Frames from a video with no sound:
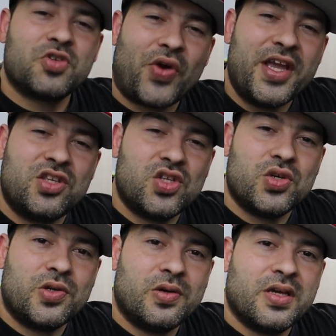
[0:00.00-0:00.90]
I'm trying to
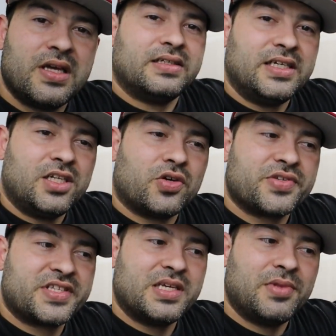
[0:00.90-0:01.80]
do,
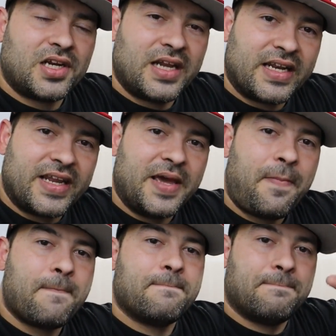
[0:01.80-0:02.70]
similar like
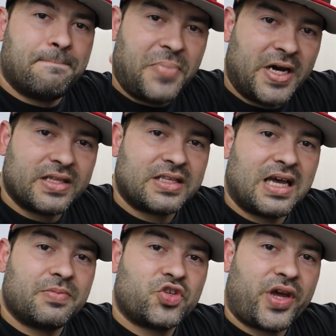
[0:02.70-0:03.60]
them, but
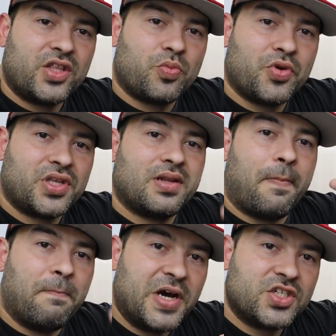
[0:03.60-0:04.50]
I'm trying to build in a
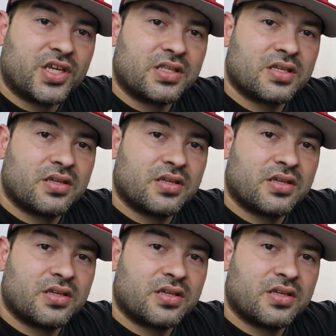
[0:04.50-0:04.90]
budget